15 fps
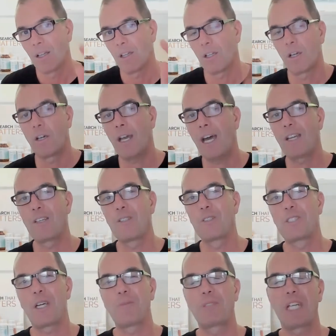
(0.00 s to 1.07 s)
Learn how to do
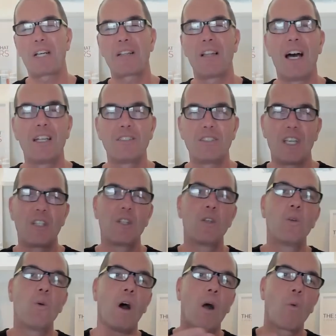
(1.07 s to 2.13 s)
subject lines and
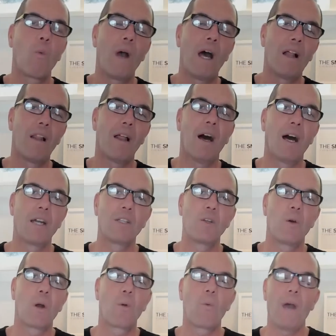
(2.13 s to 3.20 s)
you are well on
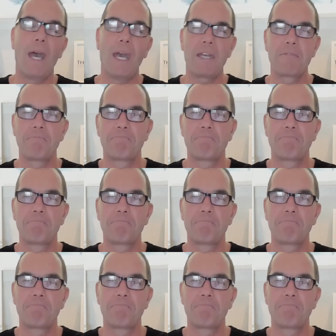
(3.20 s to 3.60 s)
your way.